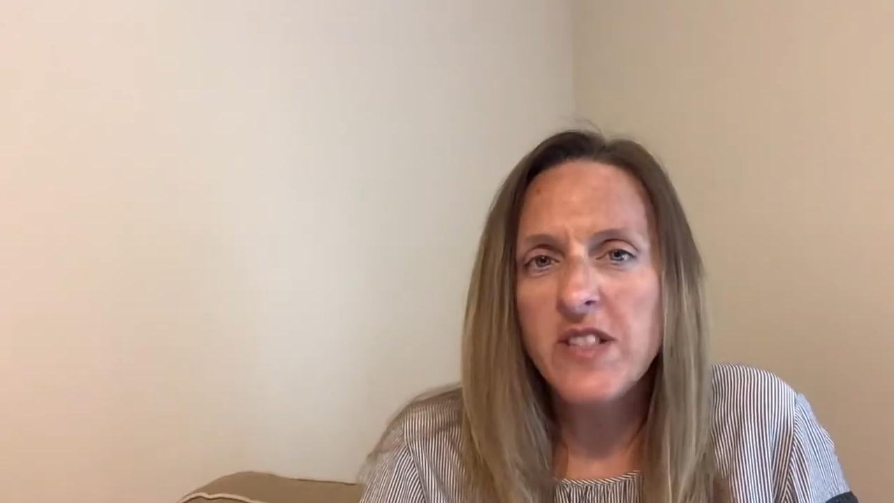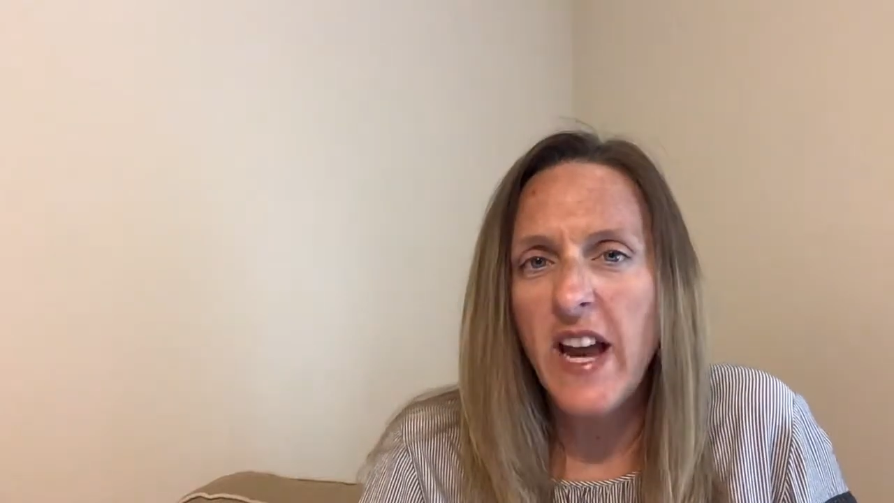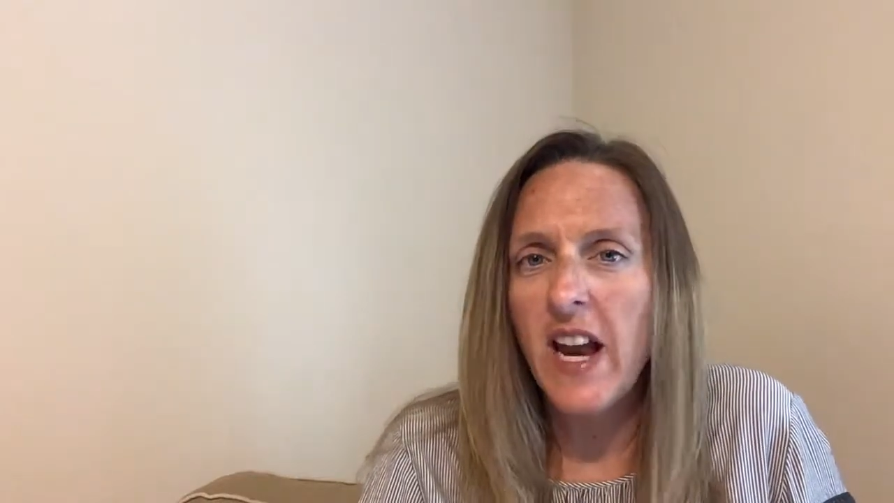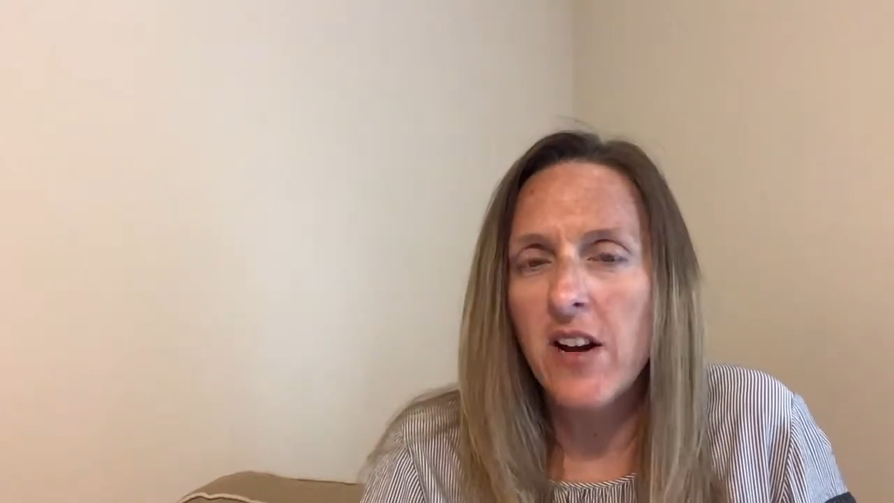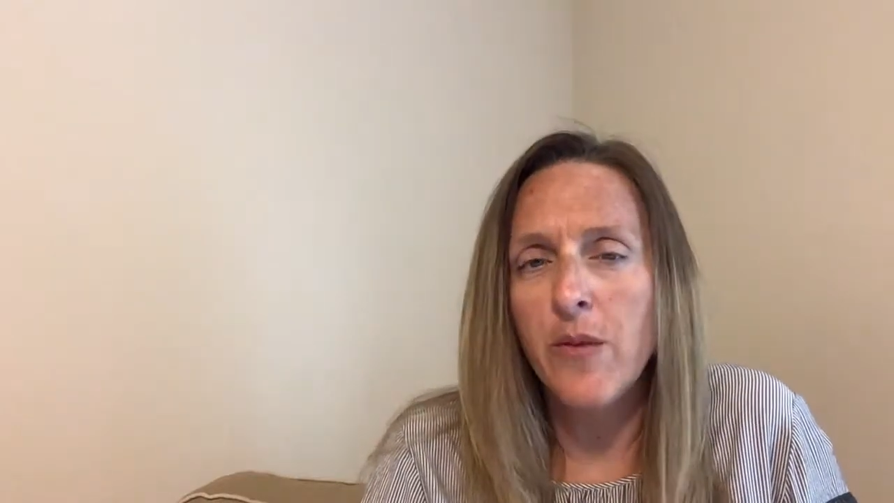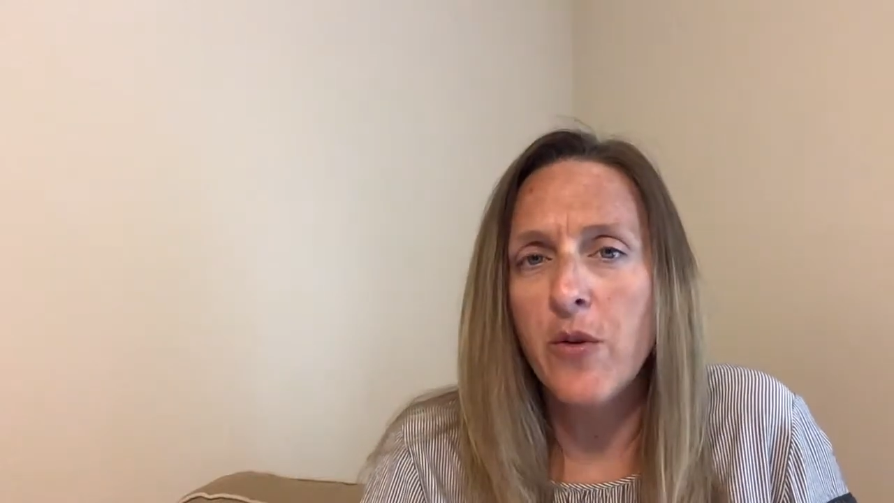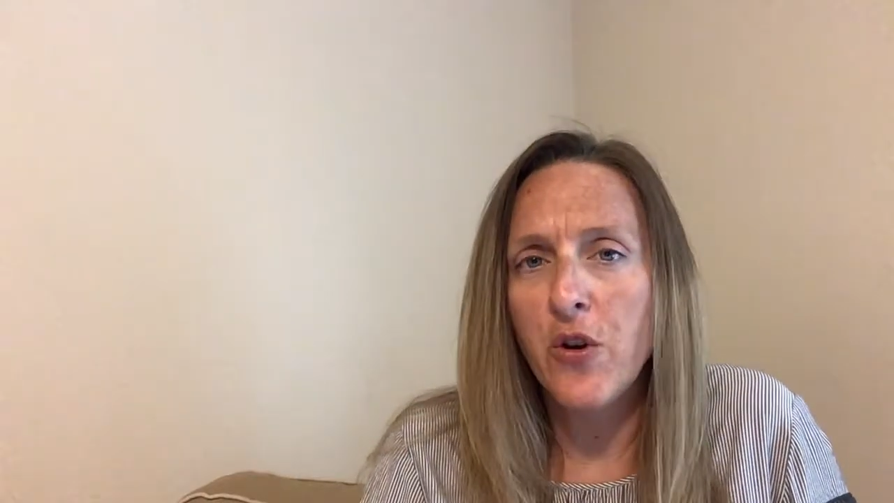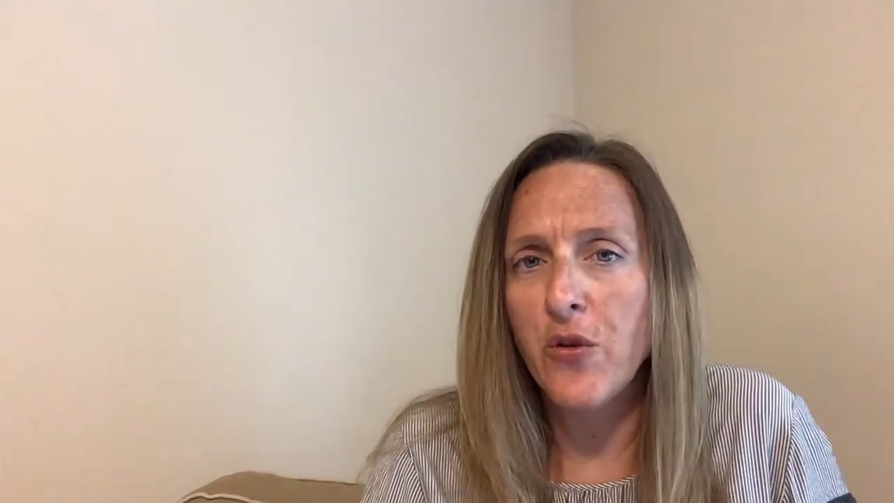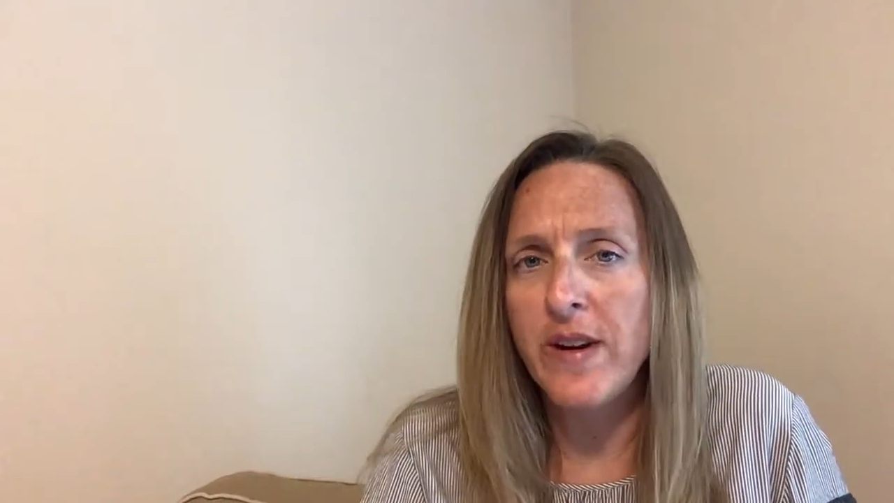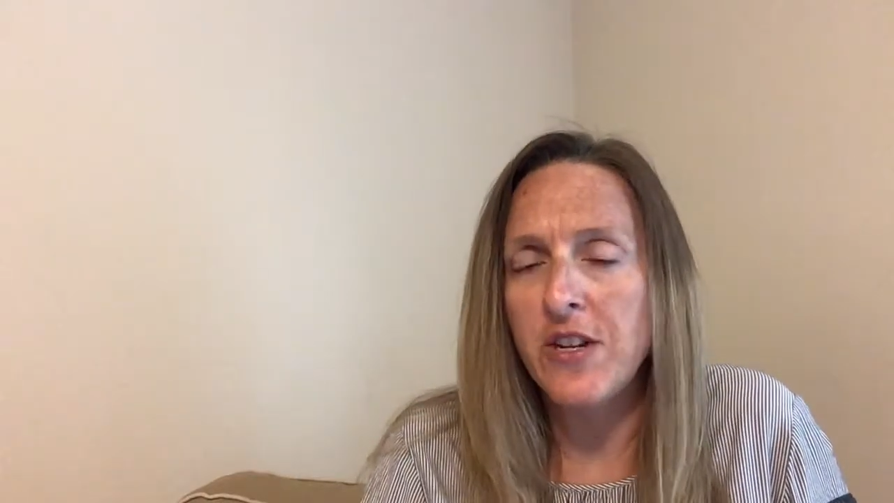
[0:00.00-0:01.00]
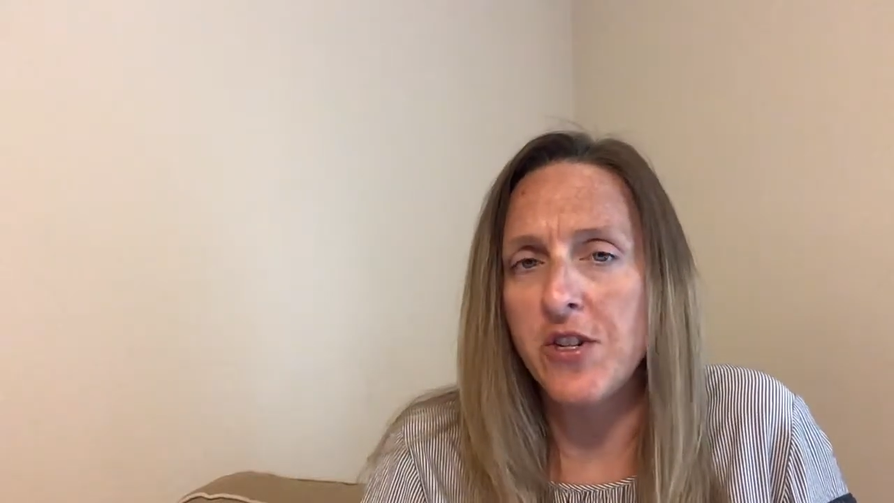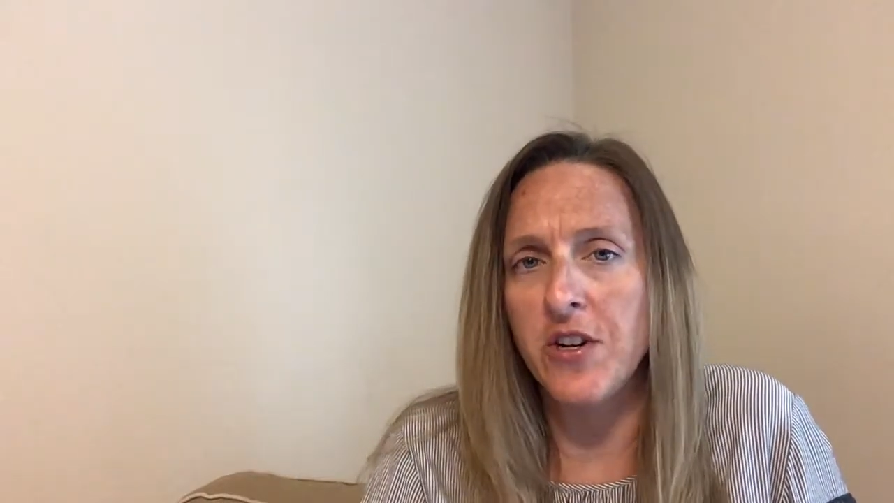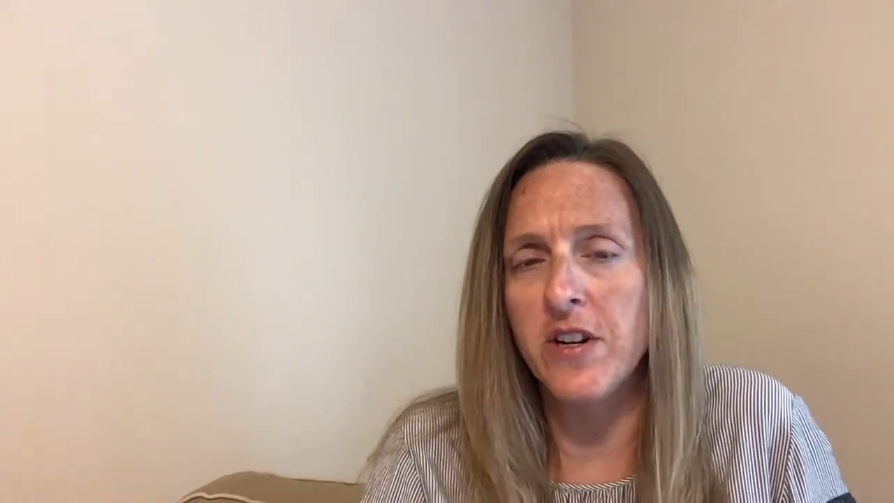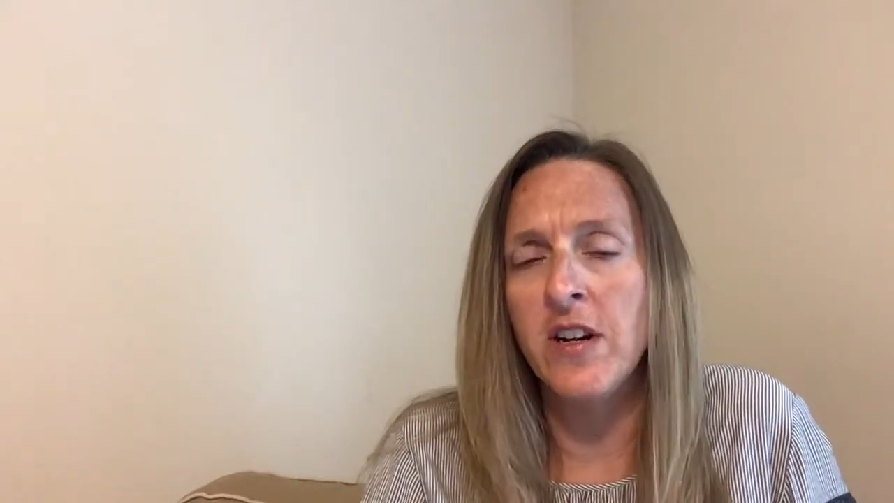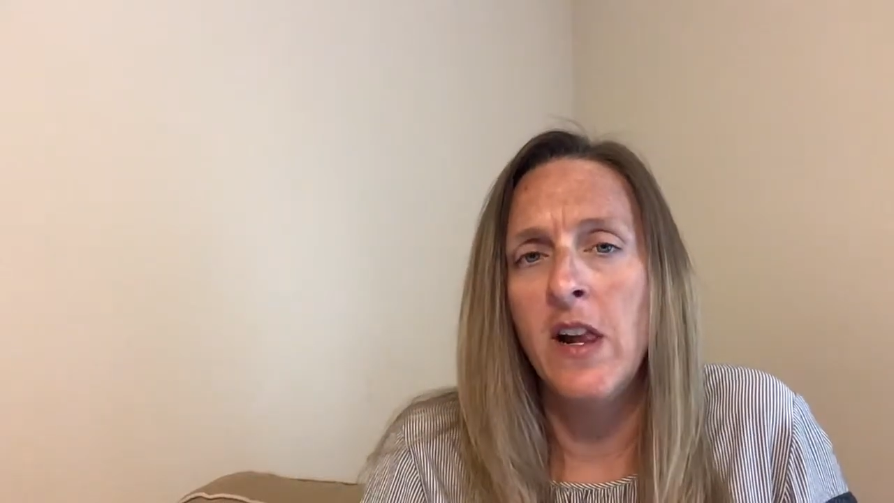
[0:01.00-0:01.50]
terrible
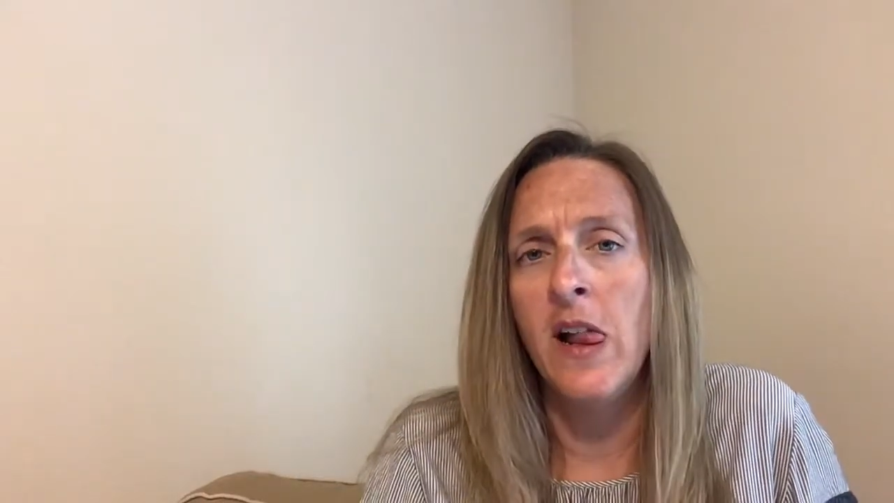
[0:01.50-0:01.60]
creature